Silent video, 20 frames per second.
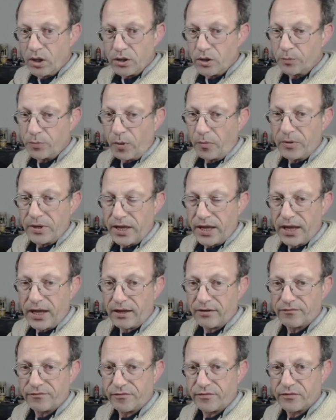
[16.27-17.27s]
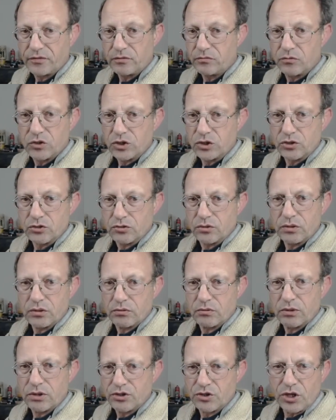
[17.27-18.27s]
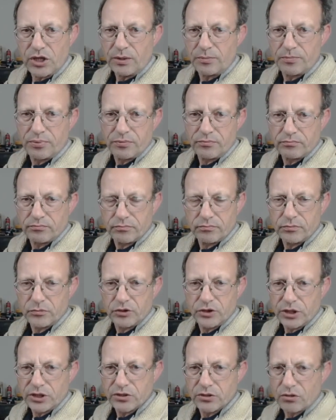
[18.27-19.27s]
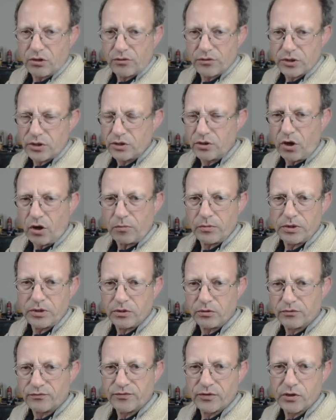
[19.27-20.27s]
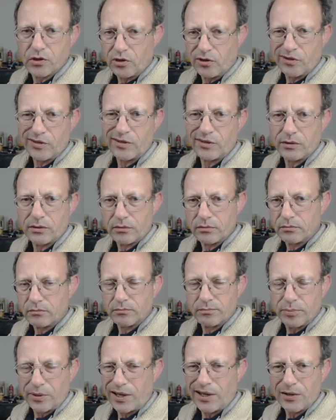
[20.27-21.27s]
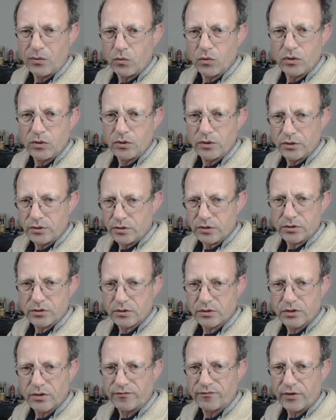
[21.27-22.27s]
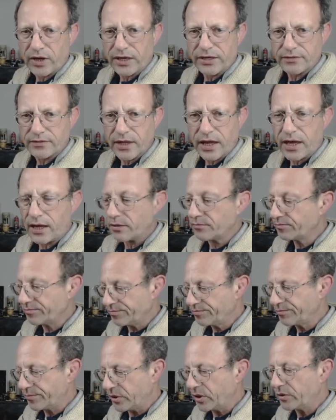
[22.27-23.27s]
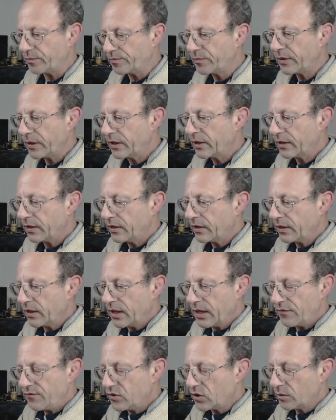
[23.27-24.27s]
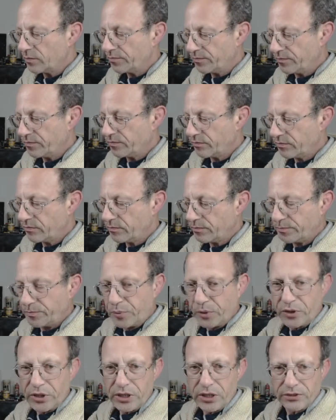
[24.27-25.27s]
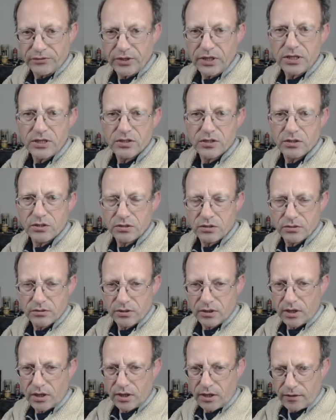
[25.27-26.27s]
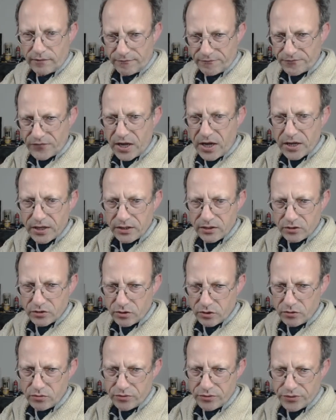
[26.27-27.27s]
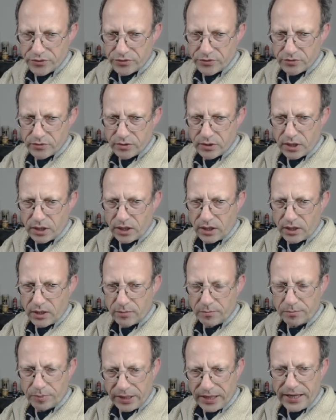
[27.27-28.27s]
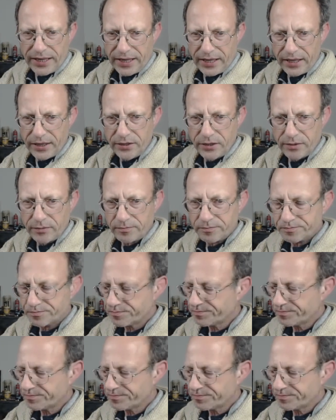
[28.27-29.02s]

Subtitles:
You probably have just a cheap jigsaw that you normally use for cutting plywood and stuff like that, but if you can put in a decent fine-toothed blade,